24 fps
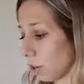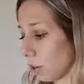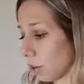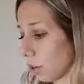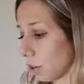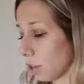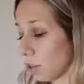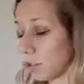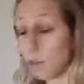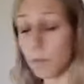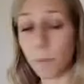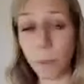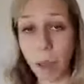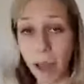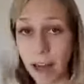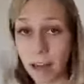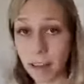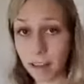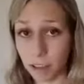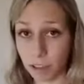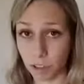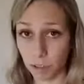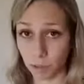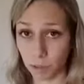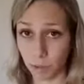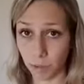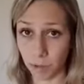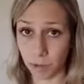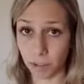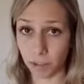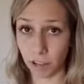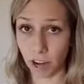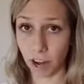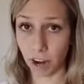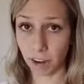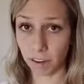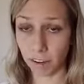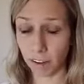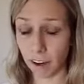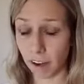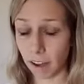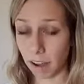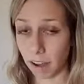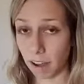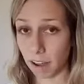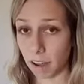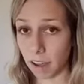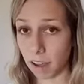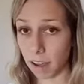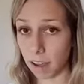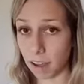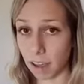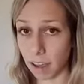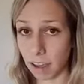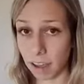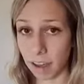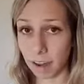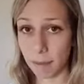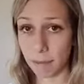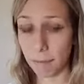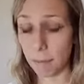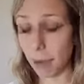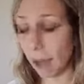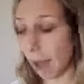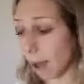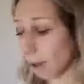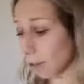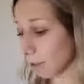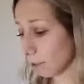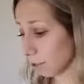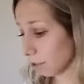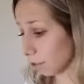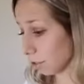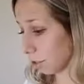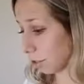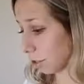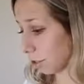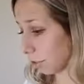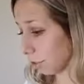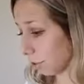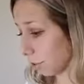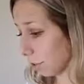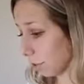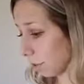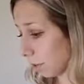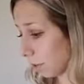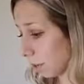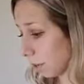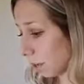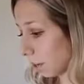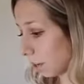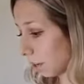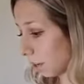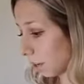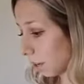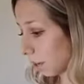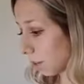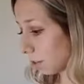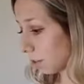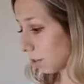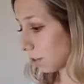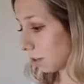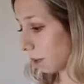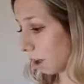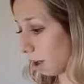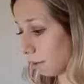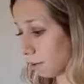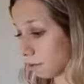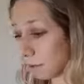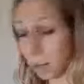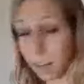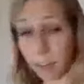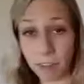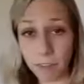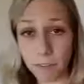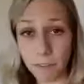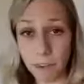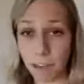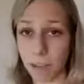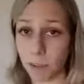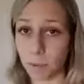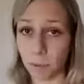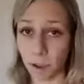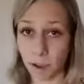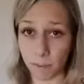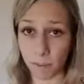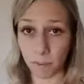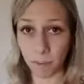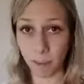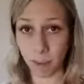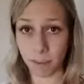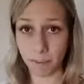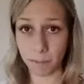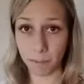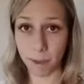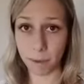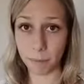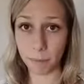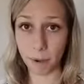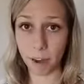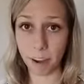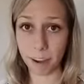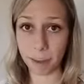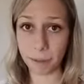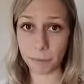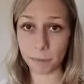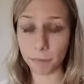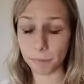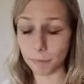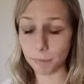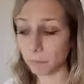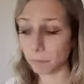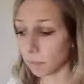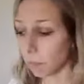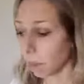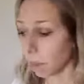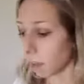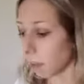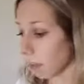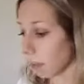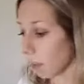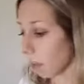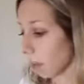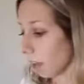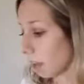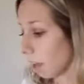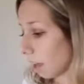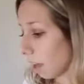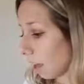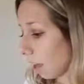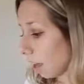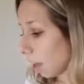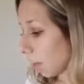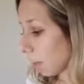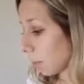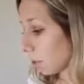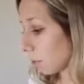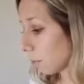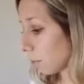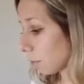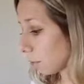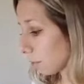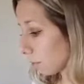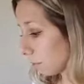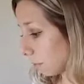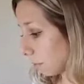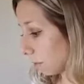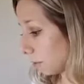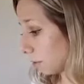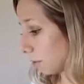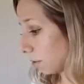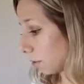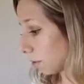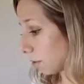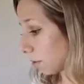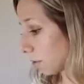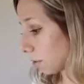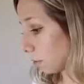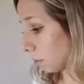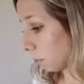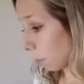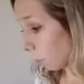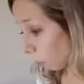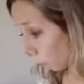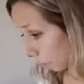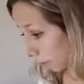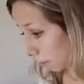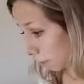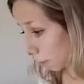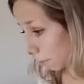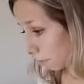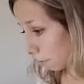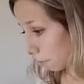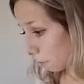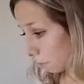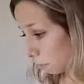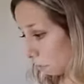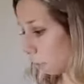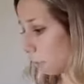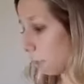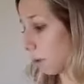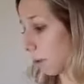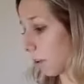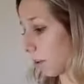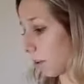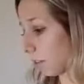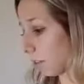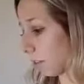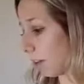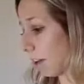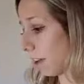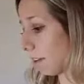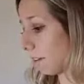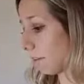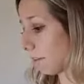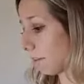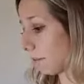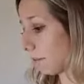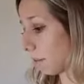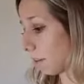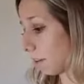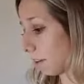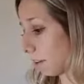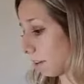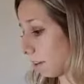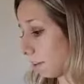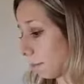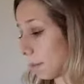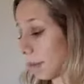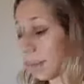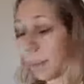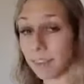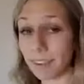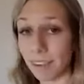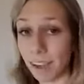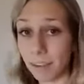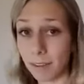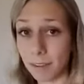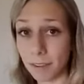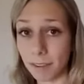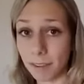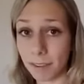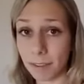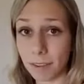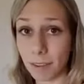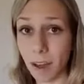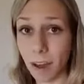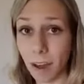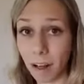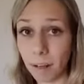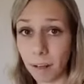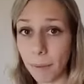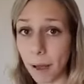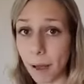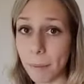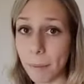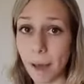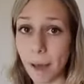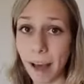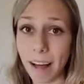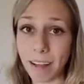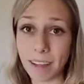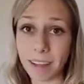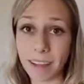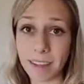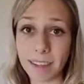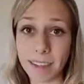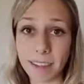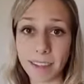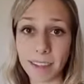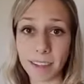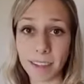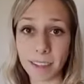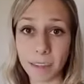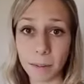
you balance your root chakra, it empowers you to confidently face whatever life may bring. You will feel supported moving forward in your life because life is all about balance.